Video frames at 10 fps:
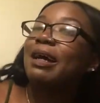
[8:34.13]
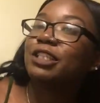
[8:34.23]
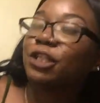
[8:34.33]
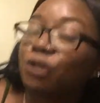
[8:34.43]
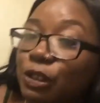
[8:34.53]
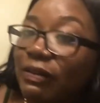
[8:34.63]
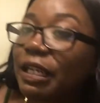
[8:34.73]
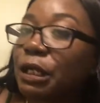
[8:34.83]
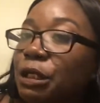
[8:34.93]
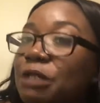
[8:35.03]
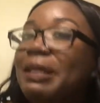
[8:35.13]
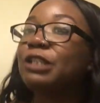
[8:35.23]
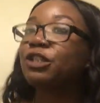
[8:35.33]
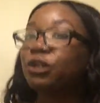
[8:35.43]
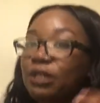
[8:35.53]
watch her YouTube videos,
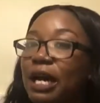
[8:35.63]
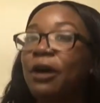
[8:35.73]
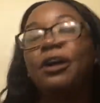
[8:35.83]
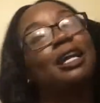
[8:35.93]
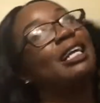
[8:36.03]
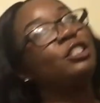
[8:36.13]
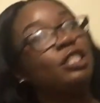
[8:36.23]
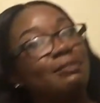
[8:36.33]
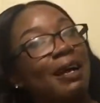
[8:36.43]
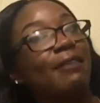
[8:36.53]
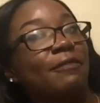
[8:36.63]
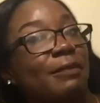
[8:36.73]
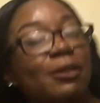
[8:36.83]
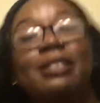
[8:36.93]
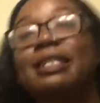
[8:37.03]
make sure you tell her that she's my female